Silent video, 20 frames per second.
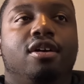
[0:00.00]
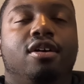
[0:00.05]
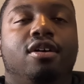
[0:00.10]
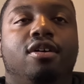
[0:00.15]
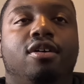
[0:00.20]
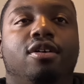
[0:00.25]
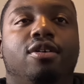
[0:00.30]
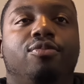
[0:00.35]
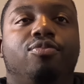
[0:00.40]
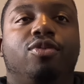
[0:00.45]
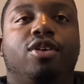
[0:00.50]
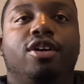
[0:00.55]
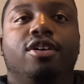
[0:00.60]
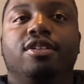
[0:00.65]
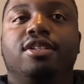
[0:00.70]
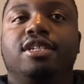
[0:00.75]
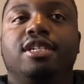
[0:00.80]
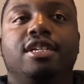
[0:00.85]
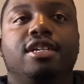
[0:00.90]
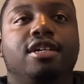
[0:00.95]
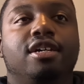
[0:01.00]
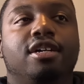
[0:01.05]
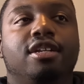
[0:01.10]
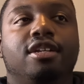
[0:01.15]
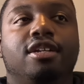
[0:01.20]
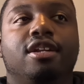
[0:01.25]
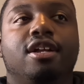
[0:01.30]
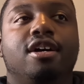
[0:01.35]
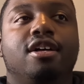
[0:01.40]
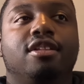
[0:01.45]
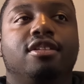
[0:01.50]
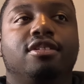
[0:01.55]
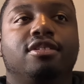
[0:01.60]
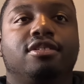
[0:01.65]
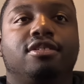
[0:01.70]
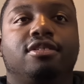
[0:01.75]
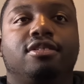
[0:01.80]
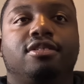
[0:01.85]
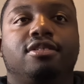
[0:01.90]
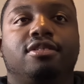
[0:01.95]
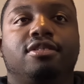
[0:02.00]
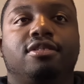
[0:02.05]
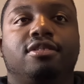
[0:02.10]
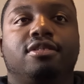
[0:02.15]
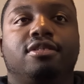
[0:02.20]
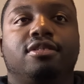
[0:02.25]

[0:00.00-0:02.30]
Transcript: um, thirteen hundred dollars.